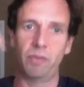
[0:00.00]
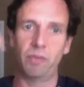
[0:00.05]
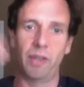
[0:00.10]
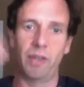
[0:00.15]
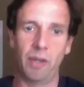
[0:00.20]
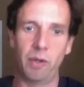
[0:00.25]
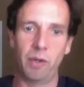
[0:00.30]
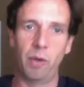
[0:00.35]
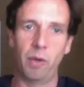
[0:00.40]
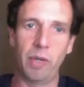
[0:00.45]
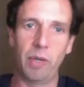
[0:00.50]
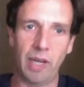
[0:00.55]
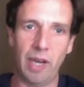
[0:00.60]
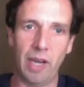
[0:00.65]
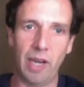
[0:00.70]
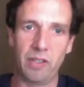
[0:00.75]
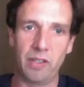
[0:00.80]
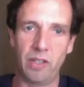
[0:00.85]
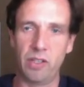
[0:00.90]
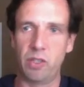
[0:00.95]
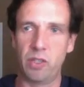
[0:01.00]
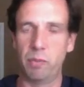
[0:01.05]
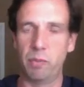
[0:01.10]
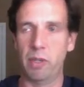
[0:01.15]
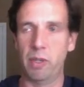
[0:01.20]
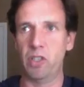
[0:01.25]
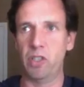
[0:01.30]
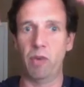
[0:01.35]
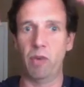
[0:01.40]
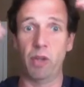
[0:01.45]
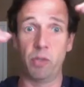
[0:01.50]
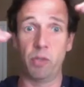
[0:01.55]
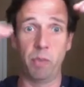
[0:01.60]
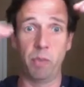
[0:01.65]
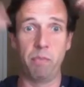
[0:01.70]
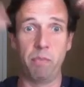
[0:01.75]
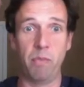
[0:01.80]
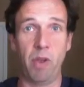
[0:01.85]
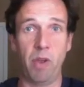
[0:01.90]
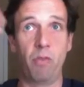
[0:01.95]
and I know we're going to get into the semantics around this,
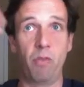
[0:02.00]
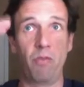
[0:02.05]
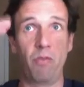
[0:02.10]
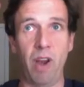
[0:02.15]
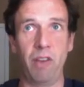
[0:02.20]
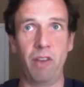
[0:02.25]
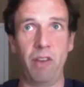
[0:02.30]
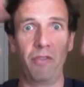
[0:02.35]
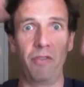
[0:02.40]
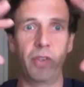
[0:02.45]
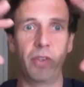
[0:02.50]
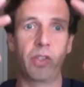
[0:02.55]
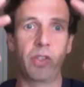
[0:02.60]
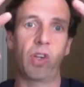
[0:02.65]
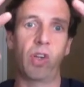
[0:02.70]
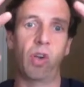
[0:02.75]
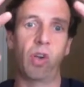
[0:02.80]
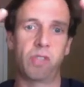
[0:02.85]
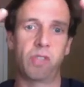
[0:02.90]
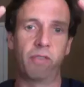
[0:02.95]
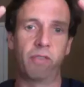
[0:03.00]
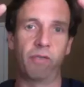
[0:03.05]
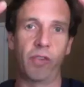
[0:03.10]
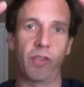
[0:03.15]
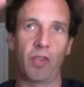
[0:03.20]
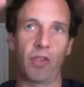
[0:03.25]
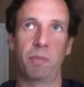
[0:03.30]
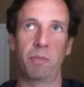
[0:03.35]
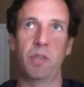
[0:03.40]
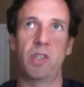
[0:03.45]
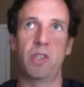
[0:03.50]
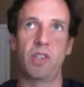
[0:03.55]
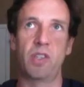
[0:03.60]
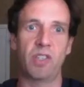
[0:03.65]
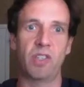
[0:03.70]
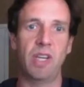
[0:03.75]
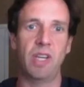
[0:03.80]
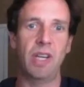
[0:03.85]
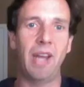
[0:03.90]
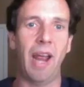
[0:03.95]
but relevant content for somebody to
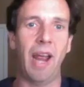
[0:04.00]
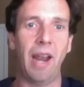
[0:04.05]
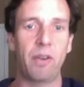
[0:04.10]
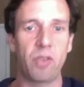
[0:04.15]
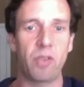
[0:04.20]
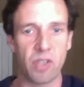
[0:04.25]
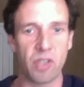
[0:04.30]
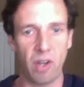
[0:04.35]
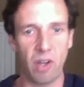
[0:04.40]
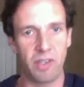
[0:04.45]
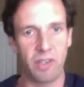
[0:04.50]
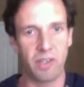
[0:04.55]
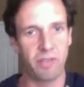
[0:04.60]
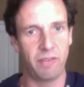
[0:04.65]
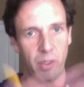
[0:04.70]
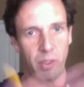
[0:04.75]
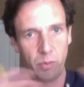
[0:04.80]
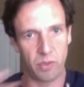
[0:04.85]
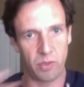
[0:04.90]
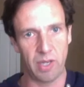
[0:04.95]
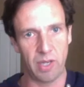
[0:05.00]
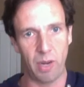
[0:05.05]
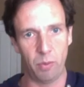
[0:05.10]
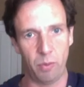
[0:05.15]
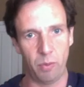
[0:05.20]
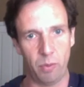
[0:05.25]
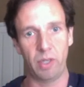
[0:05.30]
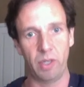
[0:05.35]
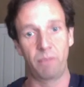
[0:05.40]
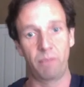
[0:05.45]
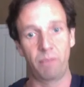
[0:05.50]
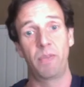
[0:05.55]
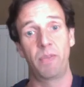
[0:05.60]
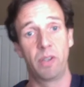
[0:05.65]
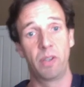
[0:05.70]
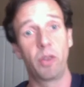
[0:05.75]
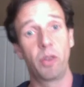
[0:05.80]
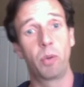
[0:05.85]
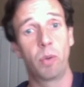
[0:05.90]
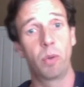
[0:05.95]
see outside of anyone's network?
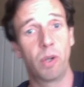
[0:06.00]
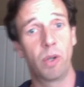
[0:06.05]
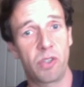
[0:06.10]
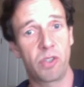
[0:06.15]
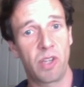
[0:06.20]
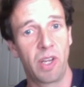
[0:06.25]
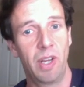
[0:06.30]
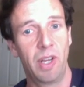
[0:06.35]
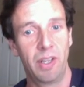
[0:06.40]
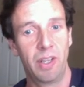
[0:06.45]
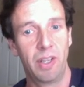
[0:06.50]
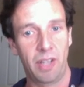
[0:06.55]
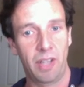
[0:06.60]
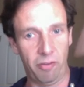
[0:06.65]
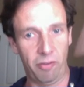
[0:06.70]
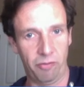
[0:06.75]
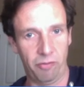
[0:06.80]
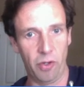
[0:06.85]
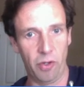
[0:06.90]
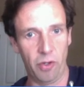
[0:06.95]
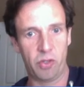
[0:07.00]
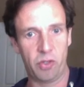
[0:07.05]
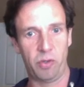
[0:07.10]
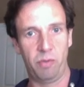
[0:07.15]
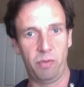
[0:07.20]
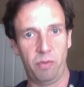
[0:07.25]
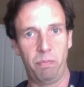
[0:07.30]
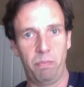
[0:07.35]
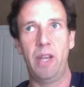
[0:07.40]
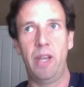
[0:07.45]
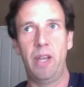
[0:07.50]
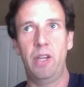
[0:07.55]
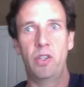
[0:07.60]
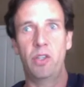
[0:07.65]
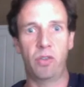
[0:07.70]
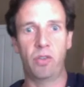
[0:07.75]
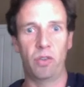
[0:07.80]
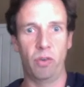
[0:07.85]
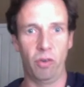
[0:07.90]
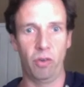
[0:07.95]
In other words, that first
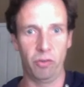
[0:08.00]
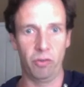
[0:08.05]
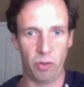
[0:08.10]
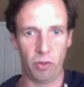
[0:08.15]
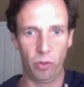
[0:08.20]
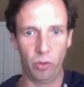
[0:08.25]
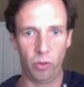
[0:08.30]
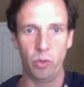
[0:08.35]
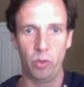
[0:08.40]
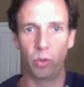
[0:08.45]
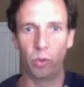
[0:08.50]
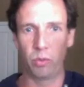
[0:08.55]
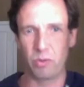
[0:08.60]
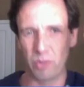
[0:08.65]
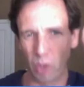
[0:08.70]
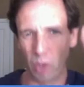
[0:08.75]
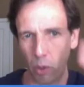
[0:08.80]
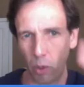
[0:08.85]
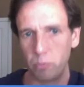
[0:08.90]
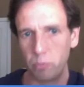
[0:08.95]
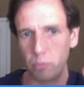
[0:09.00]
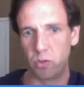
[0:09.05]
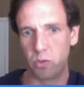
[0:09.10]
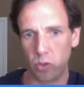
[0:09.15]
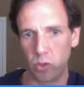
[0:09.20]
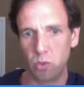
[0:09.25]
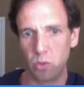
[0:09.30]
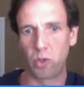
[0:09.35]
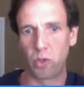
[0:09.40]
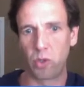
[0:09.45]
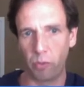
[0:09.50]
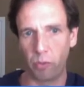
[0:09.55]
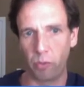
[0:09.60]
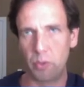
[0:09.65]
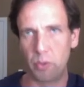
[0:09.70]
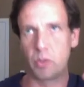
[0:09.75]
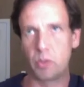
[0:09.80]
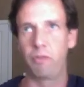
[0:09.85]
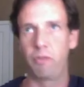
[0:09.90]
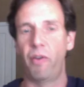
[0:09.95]
page of Google, top 2, top
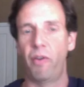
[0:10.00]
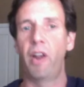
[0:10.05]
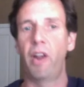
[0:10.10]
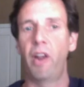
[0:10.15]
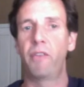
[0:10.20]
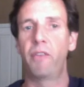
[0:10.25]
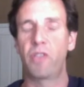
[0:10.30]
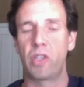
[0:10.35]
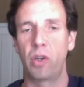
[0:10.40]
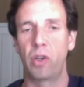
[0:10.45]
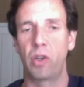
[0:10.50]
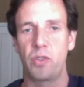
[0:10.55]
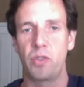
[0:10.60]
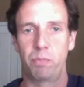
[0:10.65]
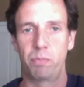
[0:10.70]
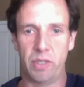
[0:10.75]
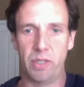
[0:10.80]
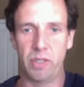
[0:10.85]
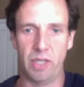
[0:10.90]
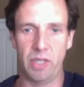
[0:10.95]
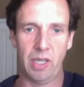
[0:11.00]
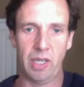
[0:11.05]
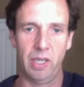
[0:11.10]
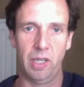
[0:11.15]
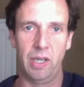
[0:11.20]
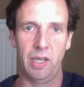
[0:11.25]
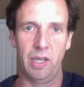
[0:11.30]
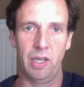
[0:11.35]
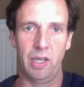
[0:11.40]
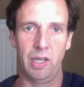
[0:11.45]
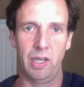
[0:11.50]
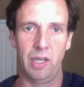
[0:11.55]
3, top 5 slots in particular,